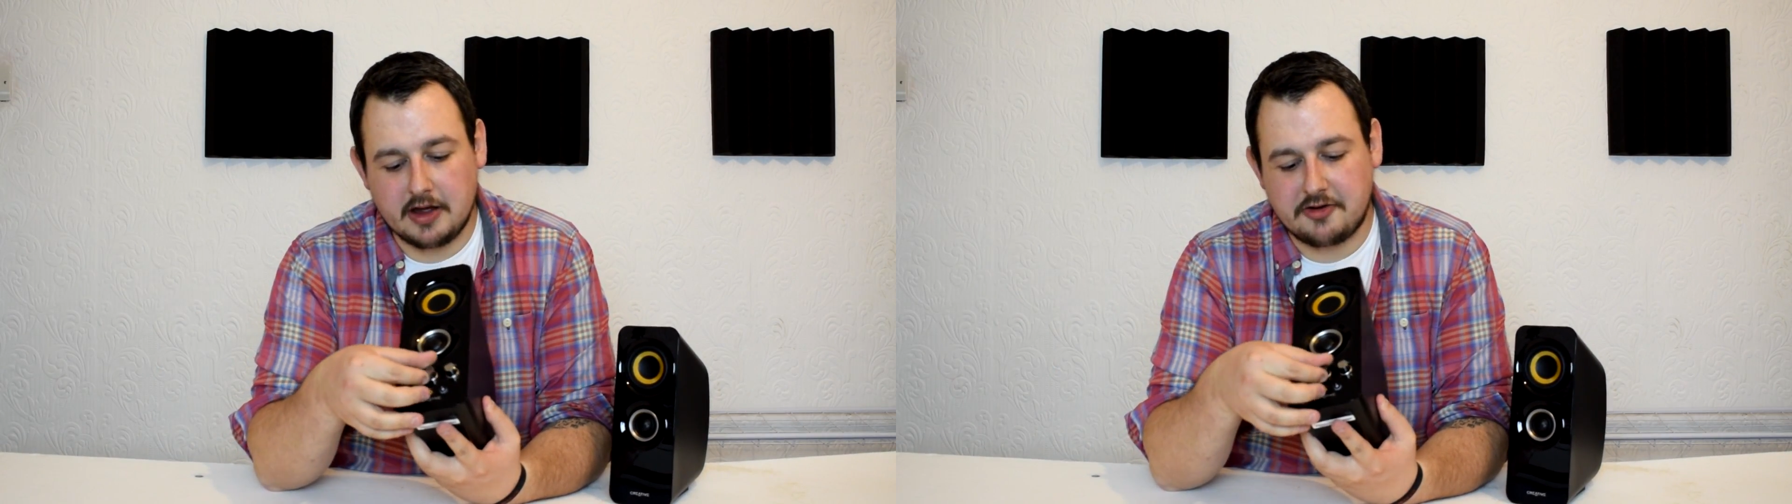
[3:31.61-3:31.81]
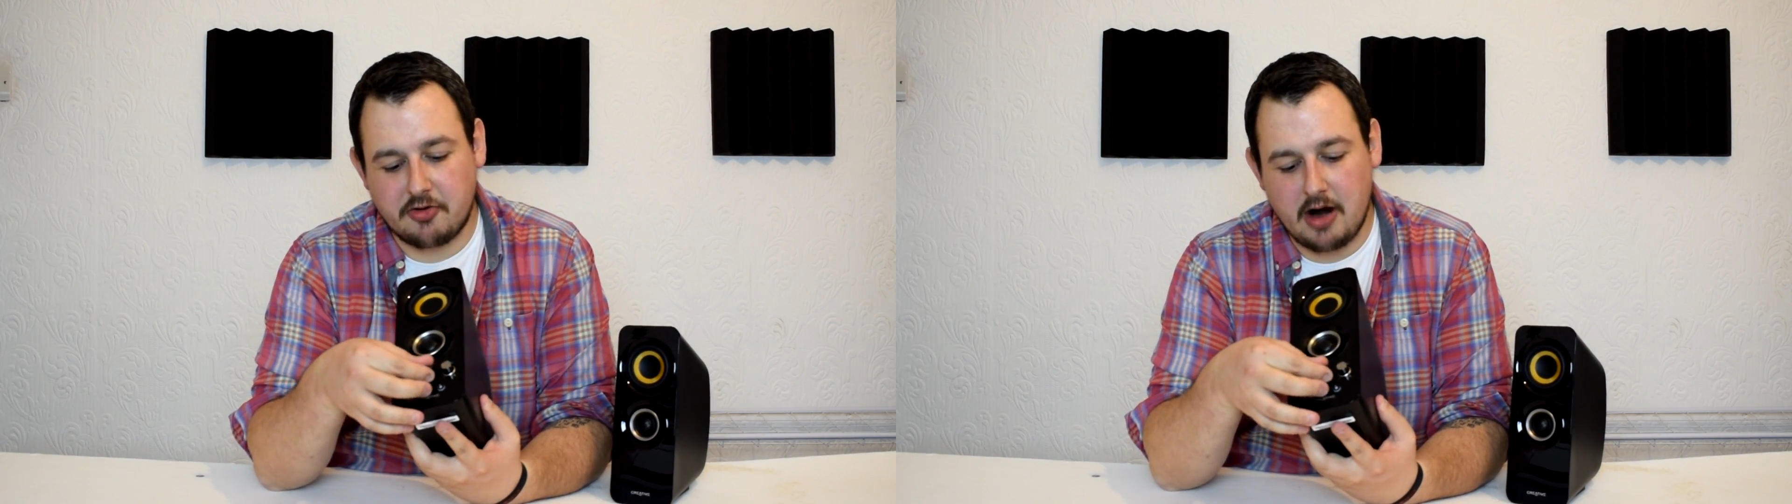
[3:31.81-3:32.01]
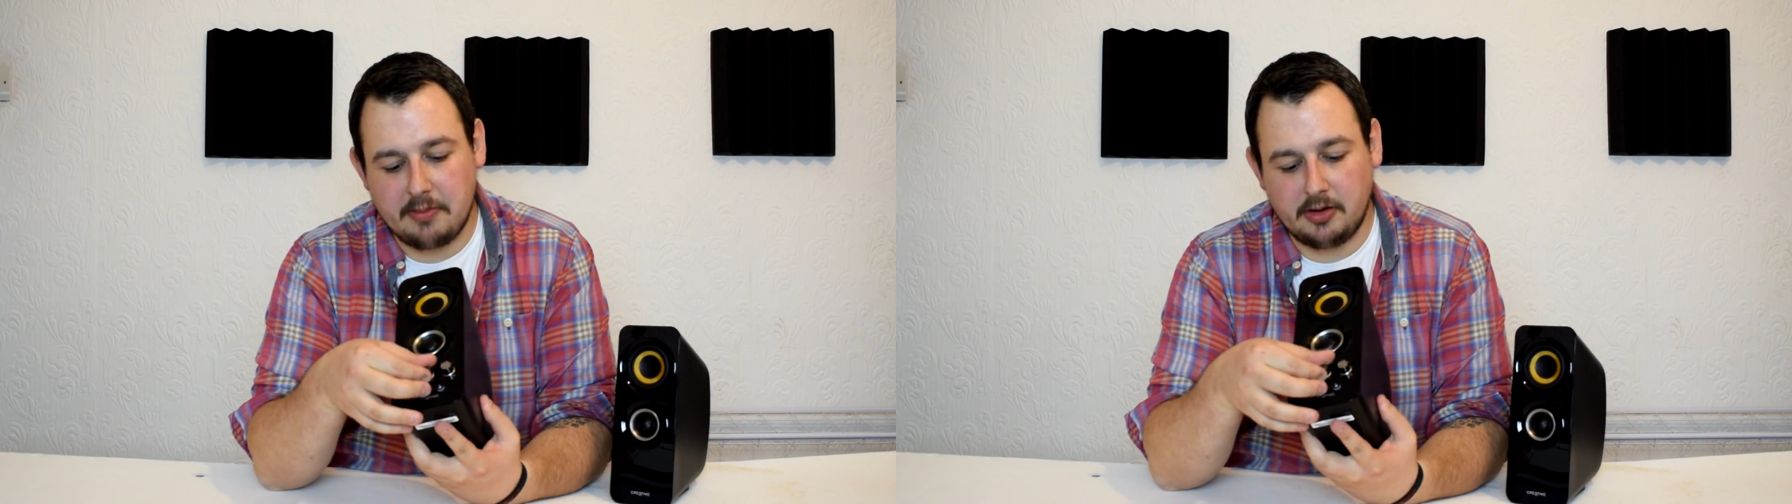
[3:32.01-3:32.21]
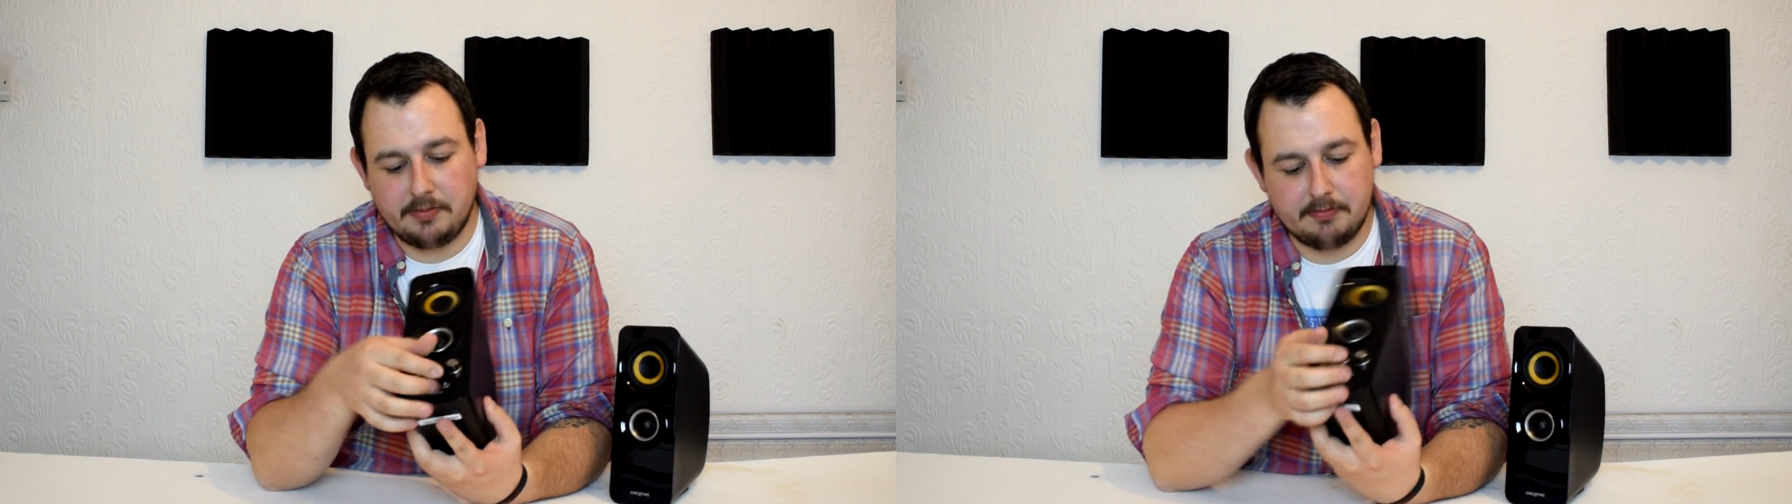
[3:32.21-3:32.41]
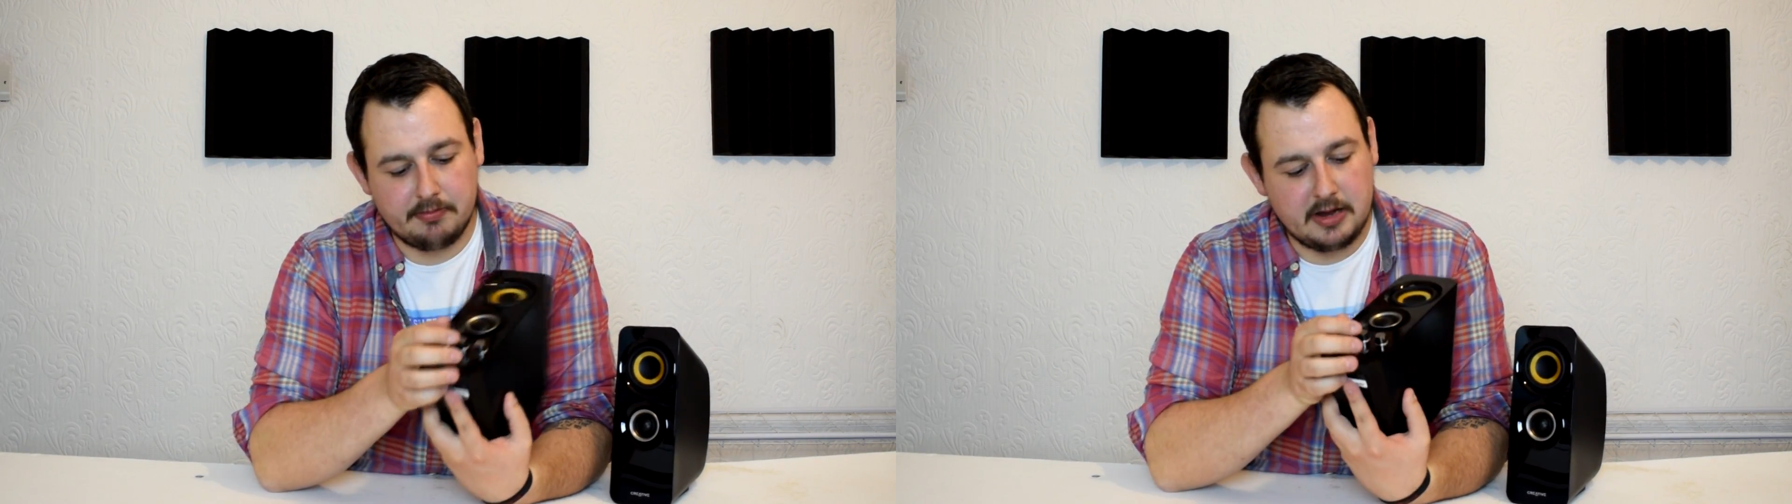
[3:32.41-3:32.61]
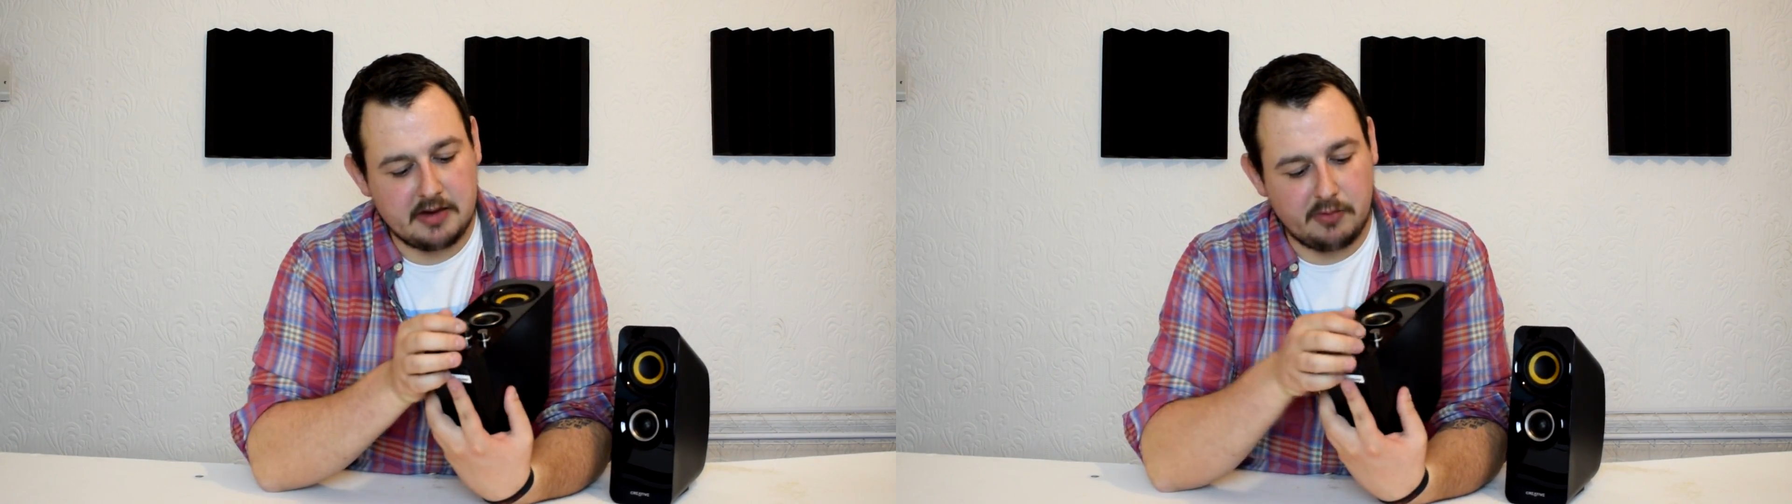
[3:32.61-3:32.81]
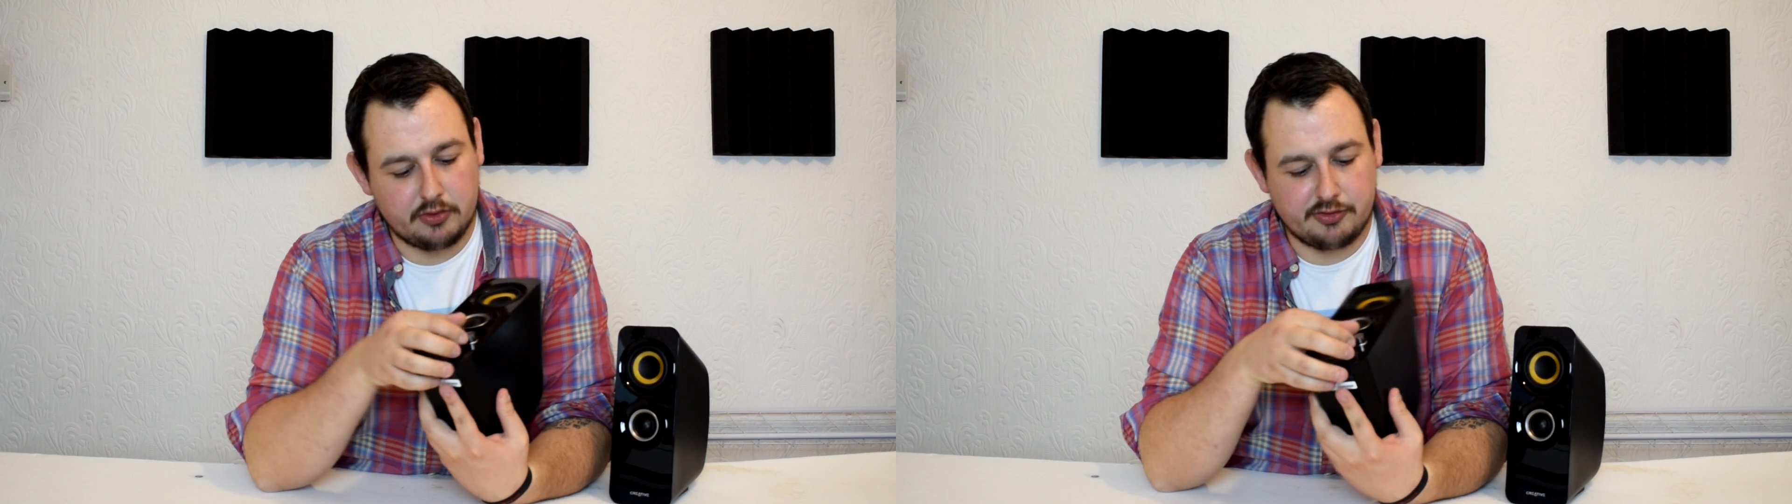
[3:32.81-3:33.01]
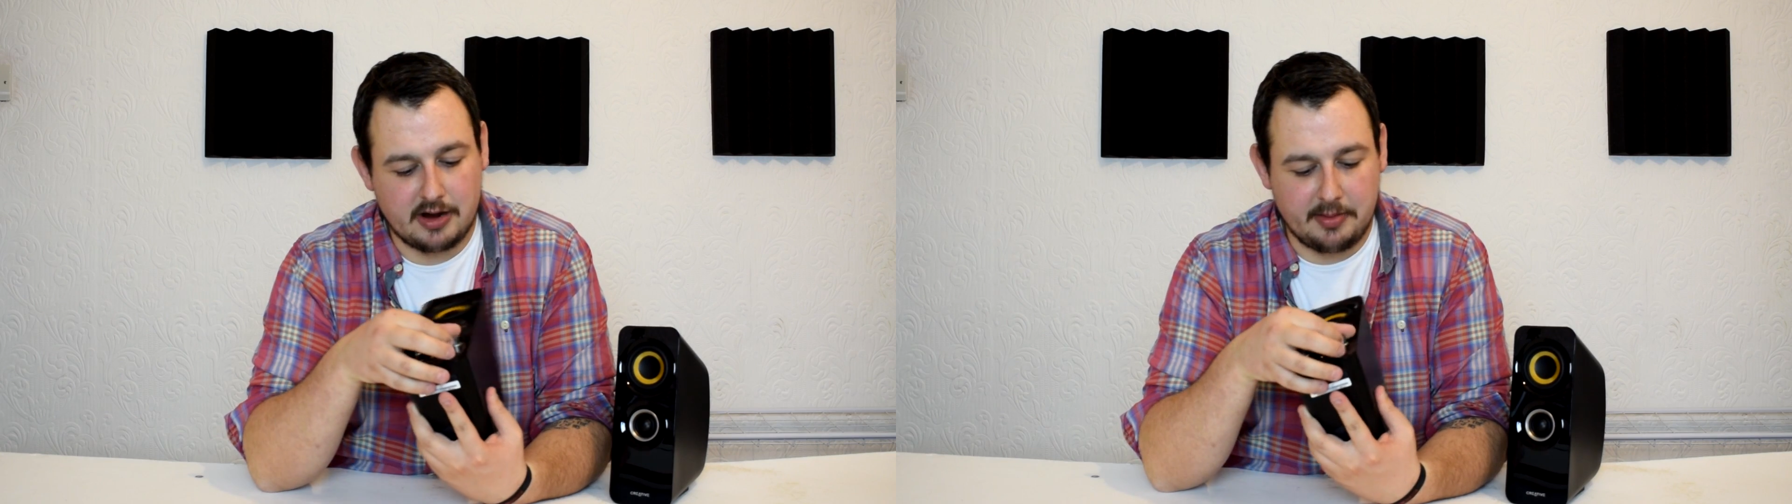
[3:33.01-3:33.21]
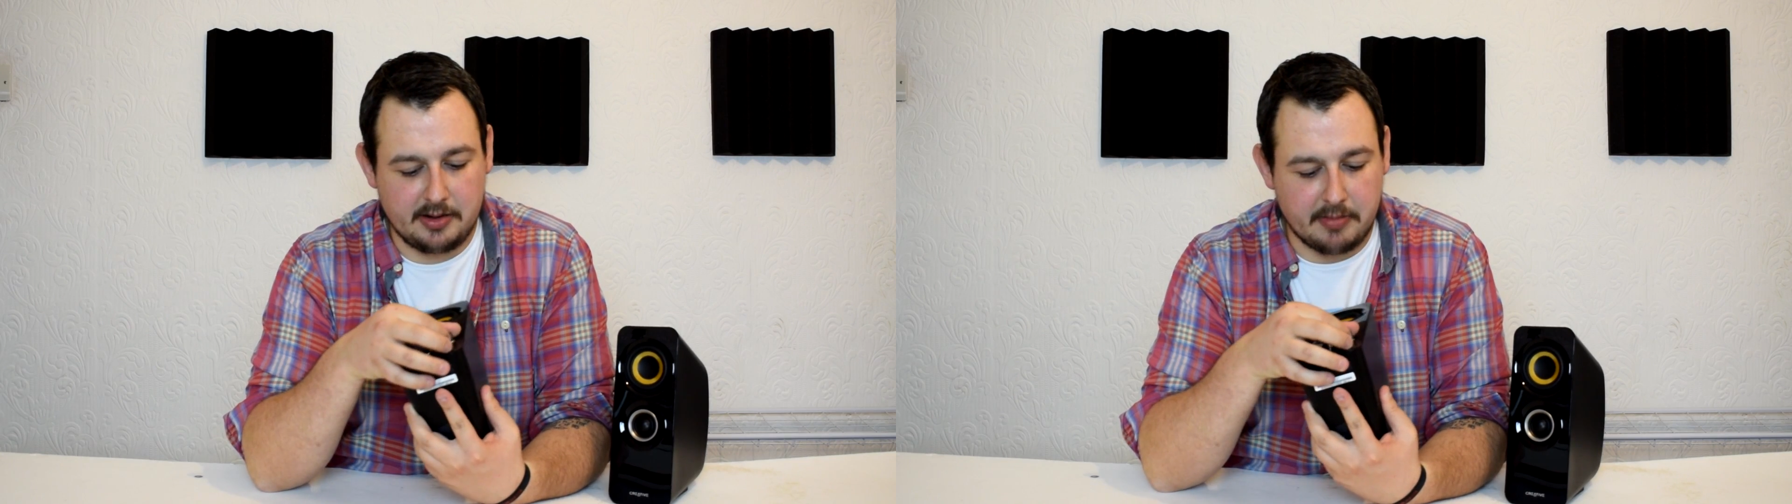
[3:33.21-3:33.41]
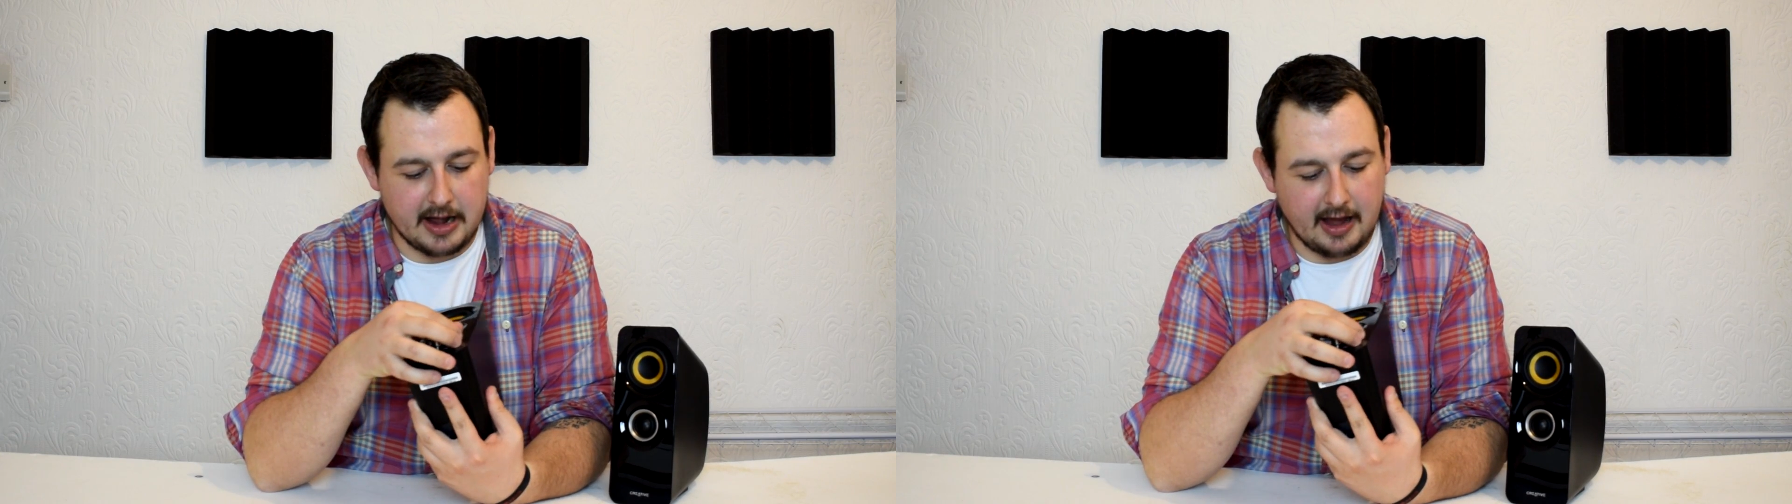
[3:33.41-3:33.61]
your treble, need more treble
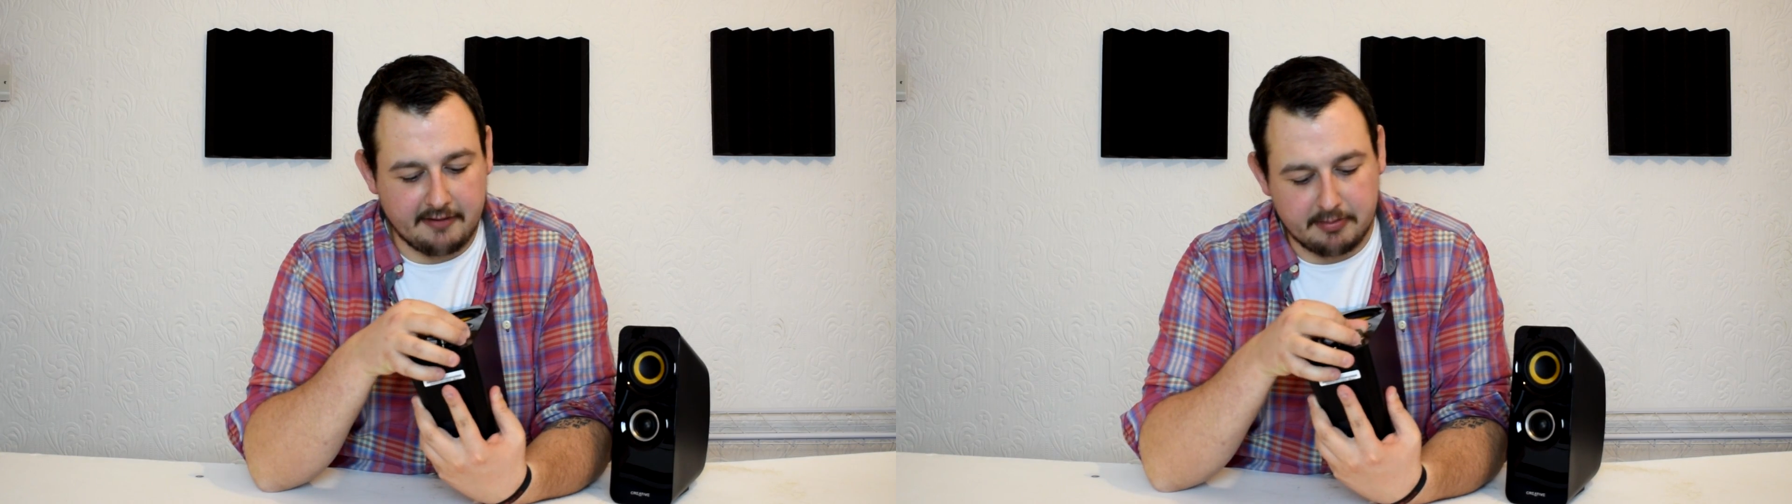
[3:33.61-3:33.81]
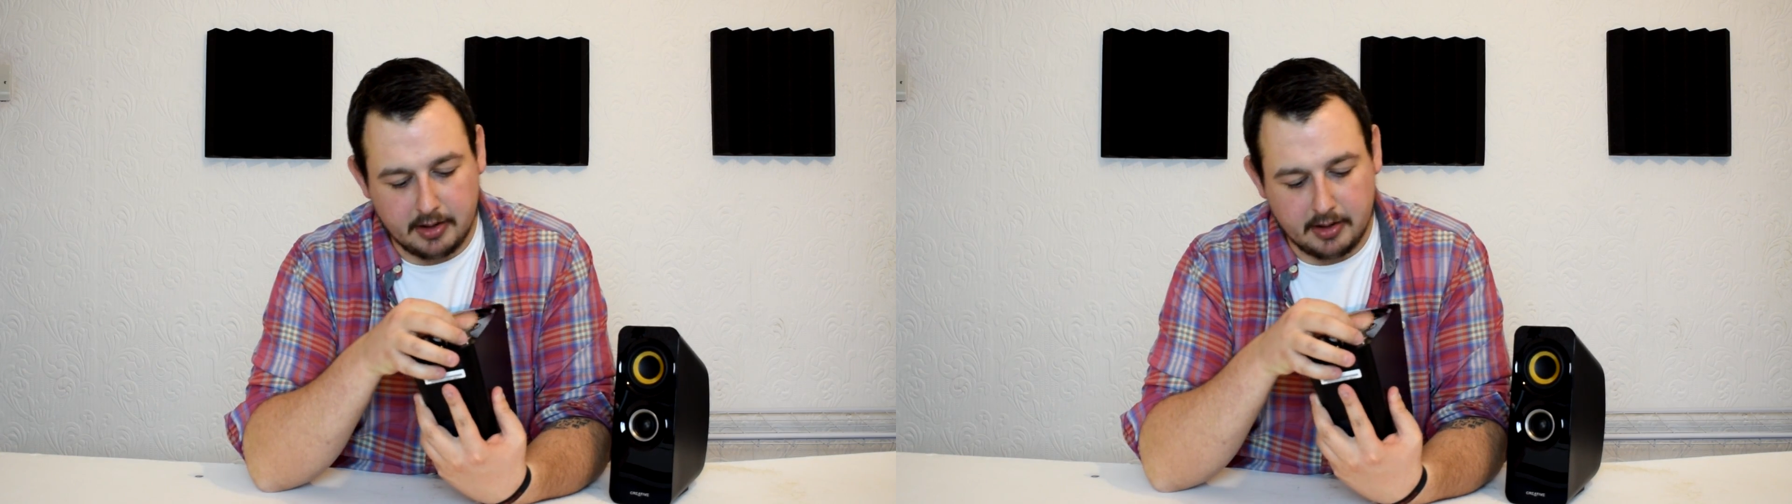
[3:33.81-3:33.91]
in my life,